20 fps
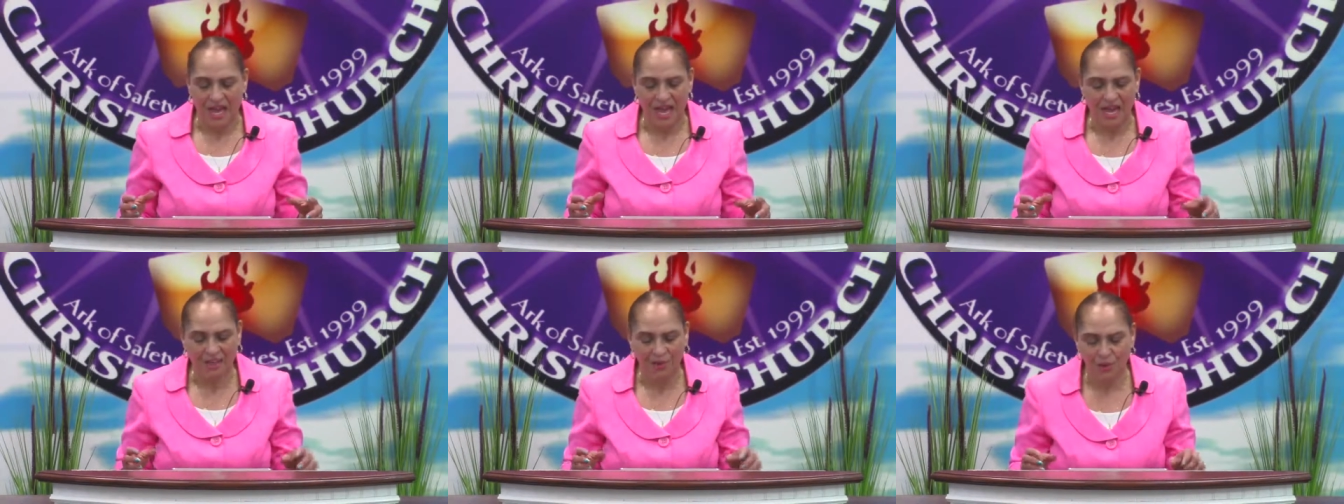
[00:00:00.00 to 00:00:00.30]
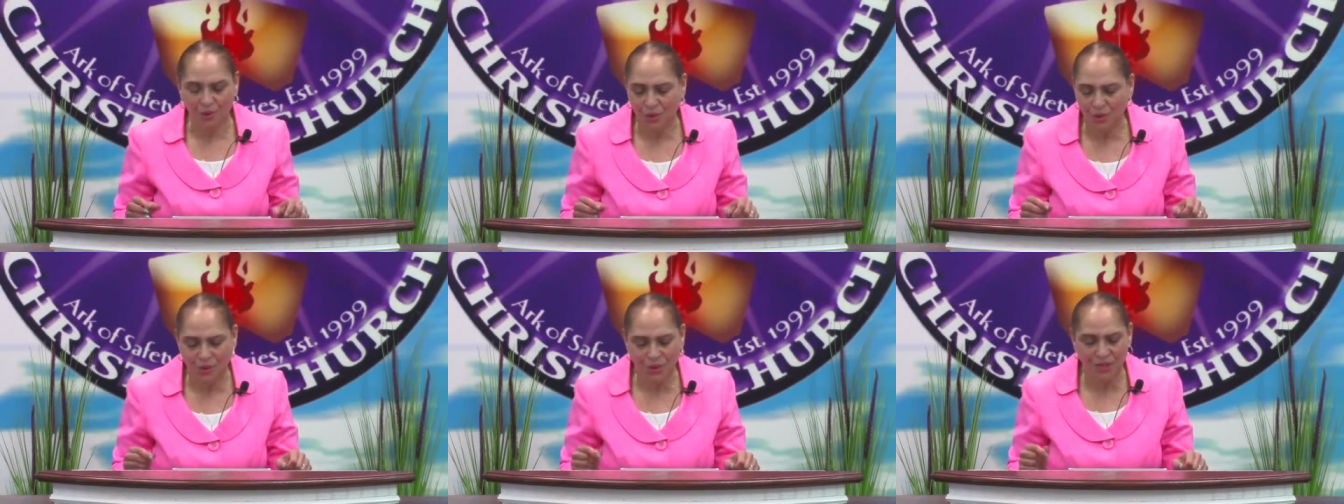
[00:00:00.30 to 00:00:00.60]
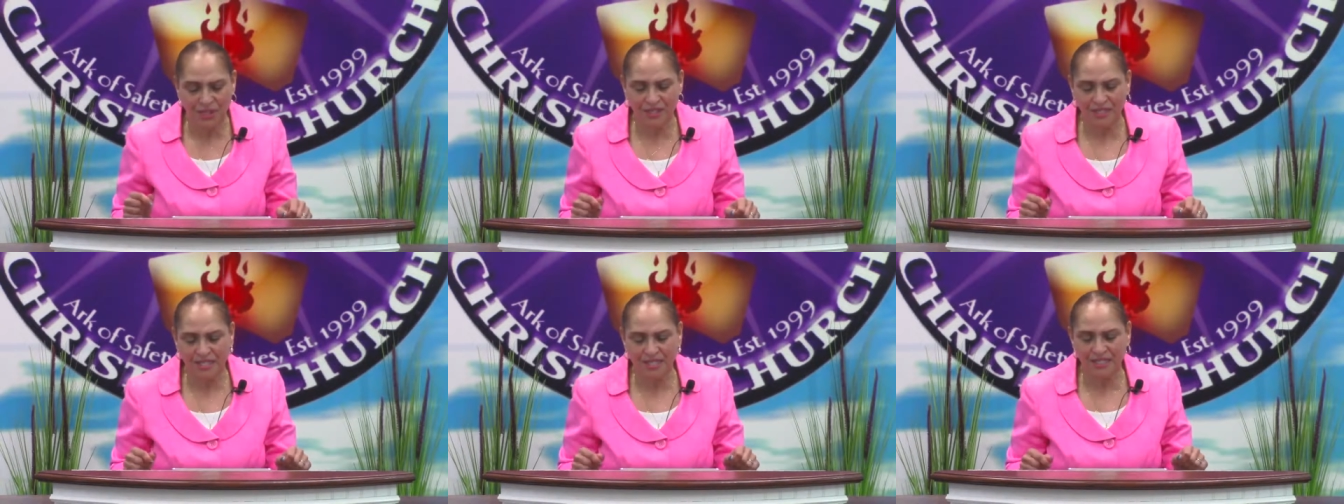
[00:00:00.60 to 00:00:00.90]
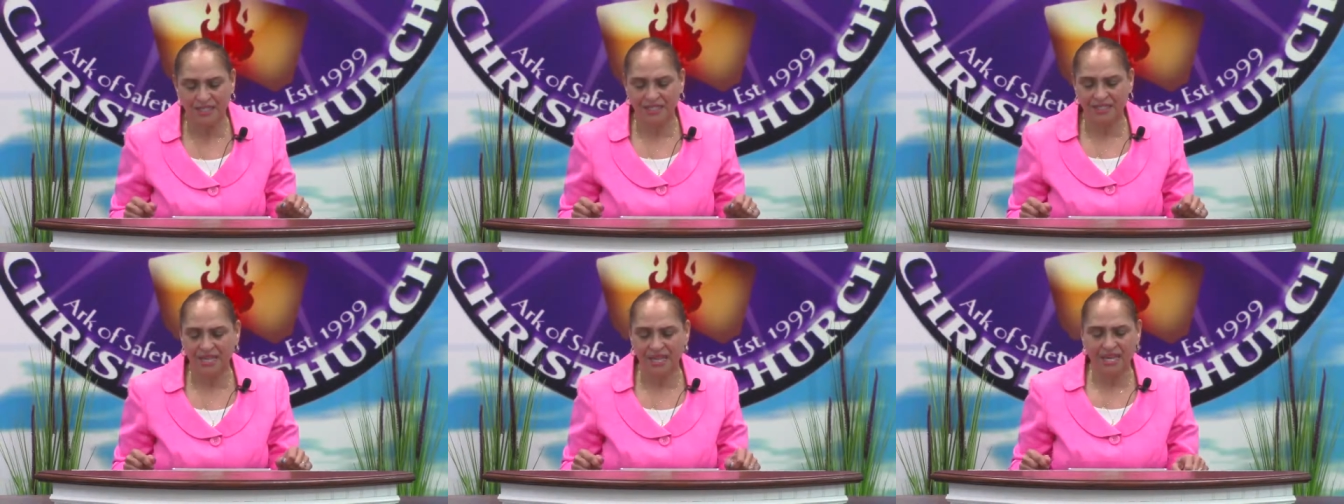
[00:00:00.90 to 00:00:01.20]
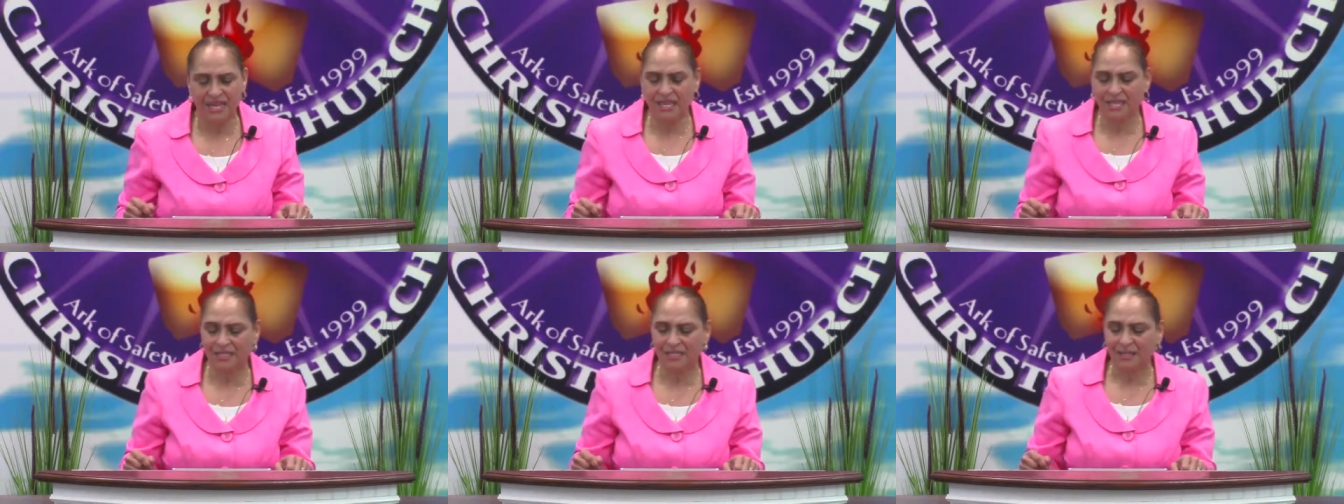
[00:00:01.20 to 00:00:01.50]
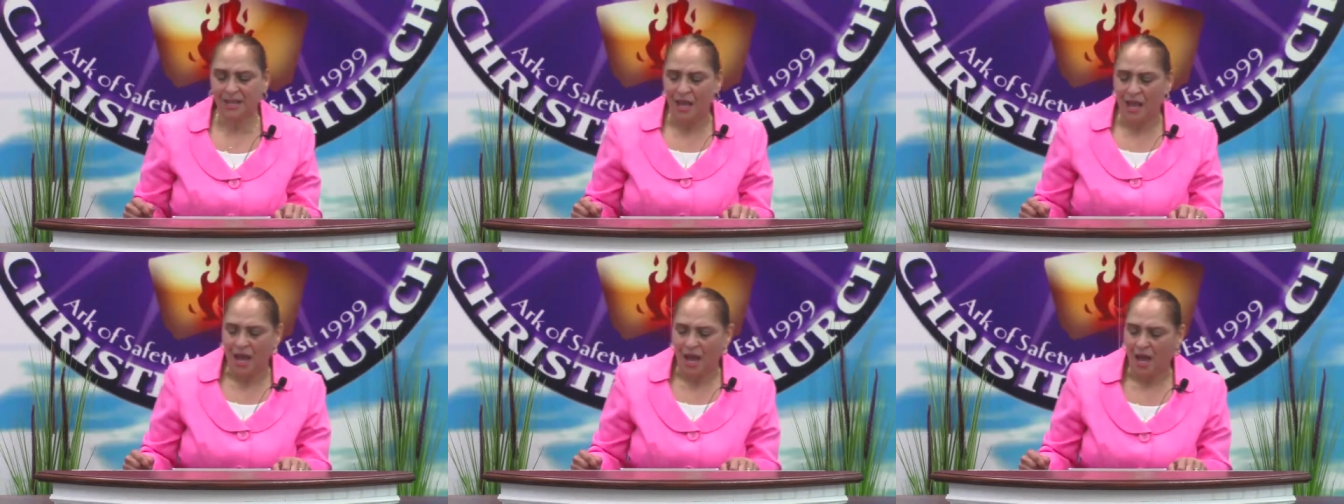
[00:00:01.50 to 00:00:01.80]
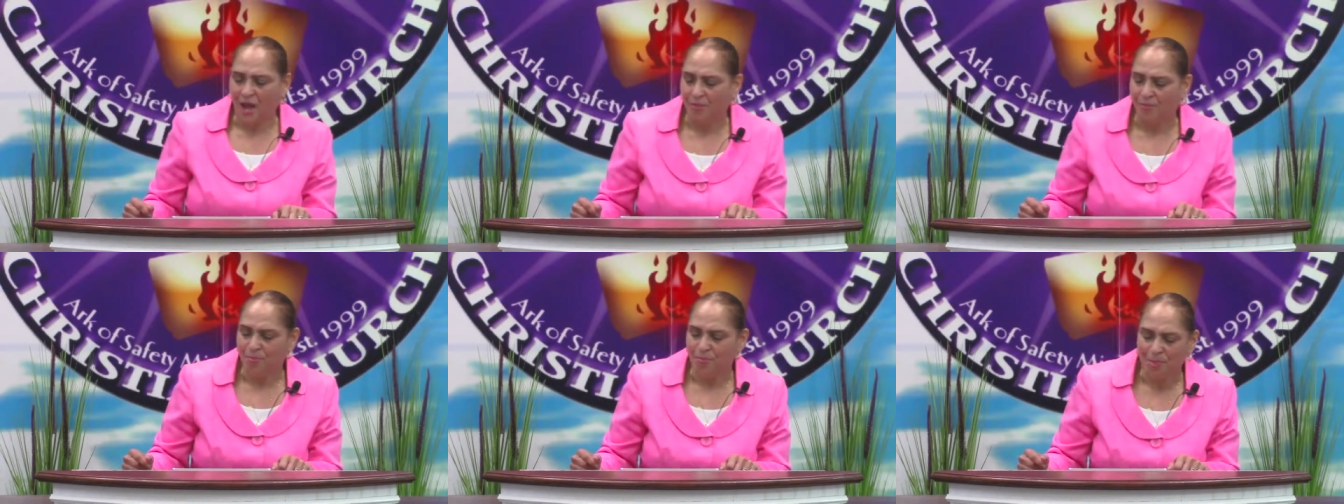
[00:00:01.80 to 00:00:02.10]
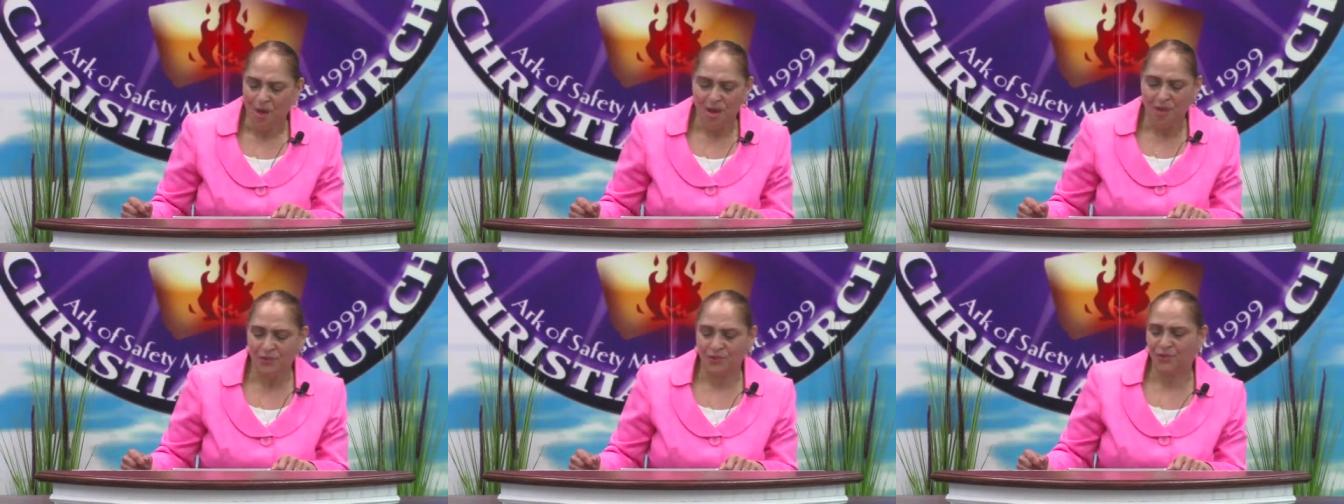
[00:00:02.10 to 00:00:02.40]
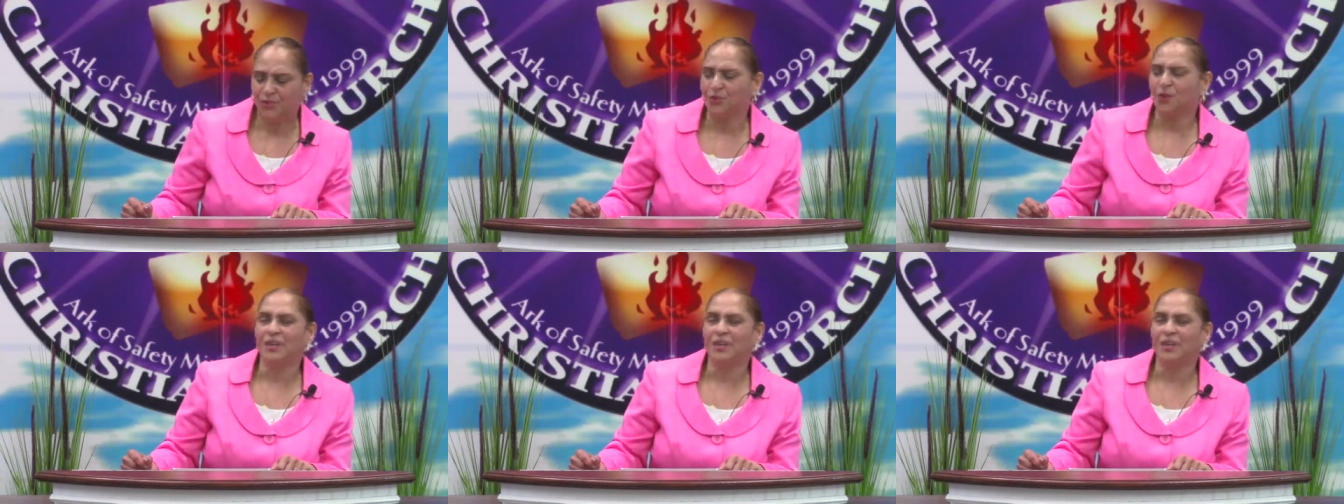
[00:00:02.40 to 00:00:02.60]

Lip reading: And during these days, months,